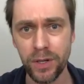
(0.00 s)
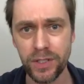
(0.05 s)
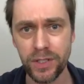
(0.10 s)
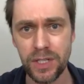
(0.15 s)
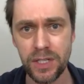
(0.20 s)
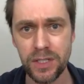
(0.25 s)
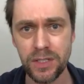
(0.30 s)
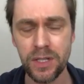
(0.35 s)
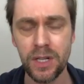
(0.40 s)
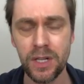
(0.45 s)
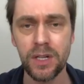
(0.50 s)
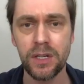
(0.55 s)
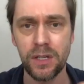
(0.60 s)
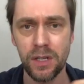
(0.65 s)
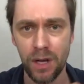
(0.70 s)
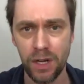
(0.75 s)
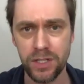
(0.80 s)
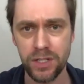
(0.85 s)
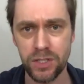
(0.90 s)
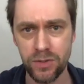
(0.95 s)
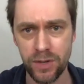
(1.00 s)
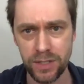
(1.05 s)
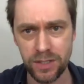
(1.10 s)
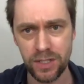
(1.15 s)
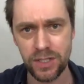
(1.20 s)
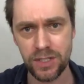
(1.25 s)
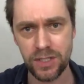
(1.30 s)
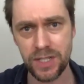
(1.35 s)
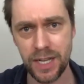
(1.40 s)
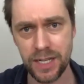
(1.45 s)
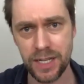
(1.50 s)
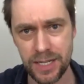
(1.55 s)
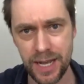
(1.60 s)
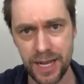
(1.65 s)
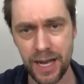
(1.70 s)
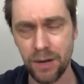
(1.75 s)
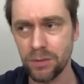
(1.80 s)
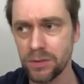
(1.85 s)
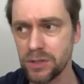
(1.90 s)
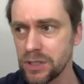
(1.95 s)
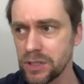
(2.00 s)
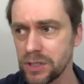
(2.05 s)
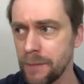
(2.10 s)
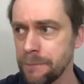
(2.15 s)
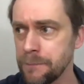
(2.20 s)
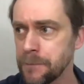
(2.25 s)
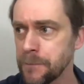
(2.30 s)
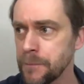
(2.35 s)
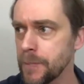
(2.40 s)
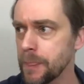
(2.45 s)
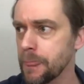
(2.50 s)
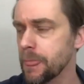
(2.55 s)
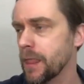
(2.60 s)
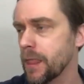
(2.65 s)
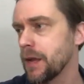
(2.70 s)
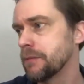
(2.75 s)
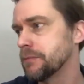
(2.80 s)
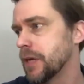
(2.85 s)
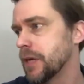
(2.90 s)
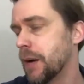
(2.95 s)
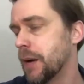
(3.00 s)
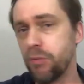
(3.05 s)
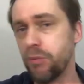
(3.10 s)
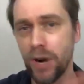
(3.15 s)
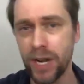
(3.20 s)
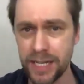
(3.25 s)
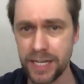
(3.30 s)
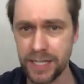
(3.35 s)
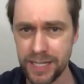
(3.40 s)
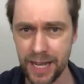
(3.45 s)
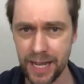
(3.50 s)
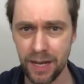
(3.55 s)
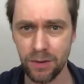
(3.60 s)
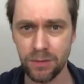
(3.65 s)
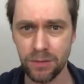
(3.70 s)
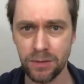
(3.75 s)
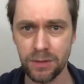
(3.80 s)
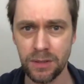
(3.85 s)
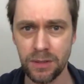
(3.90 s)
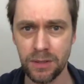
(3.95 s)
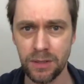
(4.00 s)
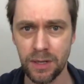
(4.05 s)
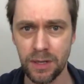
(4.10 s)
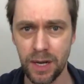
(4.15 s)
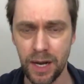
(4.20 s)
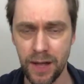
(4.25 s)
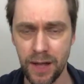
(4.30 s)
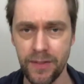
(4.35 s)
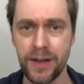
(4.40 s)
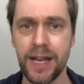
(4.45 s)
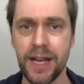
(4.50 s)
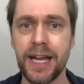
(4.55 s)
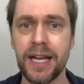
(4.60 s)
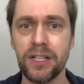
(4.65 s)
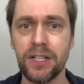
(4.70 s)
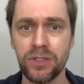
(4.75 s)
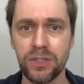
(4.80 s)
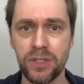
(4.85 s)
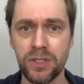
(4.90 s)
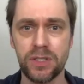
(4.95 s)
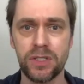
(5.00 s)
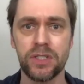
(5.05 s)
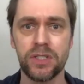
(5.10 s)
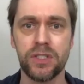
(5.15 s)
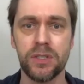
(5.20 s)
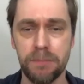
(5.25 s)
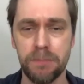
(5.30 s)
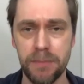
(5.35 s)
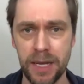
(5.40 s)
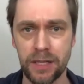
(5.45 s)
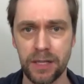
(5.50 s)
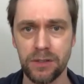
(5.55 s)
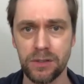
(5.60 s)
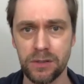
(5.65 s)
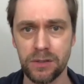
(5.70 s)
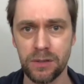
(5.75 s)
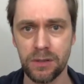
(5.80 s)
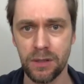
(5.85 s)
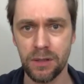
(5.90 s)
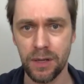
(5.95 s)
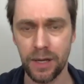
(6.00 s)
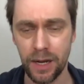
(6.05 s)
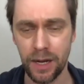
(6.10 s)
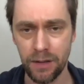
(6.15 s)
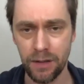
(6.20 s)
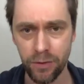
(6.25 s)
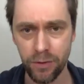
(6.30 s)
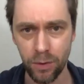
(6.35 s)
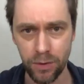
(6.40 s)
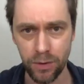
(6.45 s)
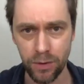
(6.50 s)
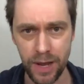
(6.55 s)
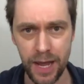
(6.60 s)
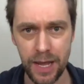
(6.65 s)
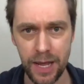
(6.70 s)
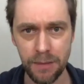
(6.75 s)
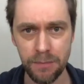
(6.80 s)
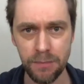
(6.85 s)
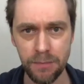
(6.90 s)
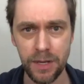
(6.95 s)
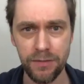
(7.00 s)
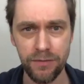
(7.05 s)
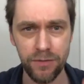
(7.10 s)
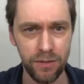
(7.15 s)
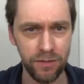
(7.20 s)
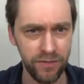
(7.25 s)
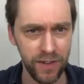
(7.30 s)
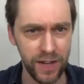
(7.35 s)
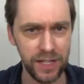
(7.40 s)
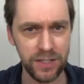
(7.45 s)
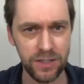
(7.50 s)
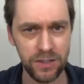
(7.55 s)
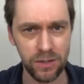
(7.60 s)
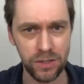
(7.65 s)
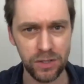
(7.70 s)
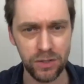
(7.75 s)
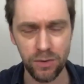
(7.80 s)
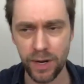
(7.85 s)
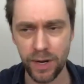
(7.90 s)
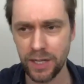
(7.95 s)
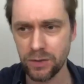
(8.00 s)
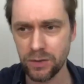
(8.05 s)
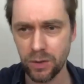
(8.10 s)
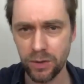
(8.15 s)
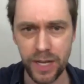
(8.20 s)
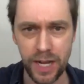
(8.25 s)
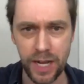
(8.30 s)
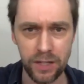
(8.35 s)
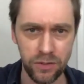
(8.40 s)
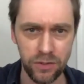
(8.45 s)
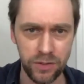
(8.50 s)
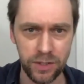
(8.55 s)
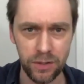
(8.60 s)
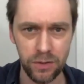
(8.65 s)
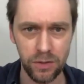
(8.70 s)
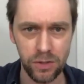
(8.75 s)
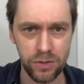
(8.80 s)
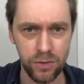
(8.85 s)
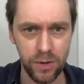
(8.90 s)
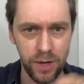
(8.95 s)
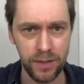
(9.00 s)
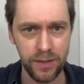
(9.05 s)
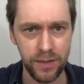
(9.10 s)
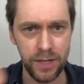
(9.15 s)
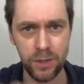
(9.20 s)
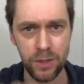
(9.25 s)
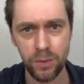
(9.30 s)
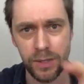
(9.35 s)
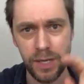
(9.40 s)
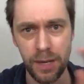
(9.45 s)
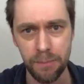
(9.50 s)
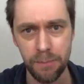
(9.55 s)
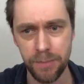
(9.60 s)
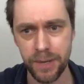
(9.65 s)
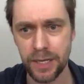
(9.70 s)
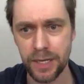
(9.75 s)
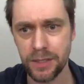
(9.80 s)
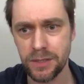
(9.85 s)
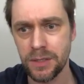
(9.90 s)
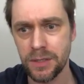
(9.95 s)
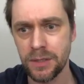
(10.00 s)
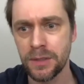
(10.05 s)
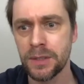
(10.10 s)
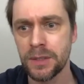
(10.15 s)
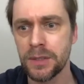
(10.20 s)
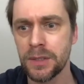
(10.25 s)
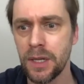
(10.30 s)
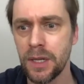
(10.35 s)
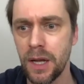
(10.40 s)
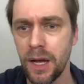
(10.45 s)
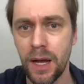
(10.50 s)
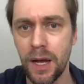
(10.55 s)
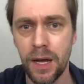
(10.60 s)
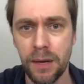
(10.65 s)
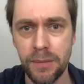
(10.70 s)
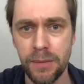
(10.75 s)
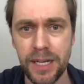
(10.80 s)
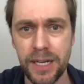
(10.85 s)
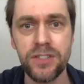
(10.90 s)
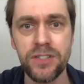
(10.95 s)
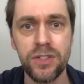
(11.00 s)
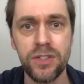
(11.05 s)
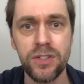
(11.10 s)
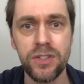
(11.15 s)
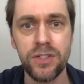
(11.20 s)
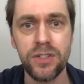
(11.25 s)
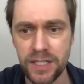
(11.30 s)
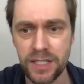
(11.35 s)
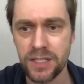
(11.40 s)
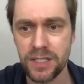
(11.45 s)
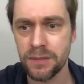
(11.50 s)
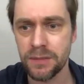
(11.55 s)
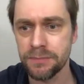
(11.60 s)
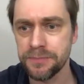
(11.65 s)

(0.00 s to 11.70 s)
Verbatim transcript: is casting directors send out a breakdown and then agents submit. And if your name, if your face looks right or the agency looks right, then you will get picked. It's your face.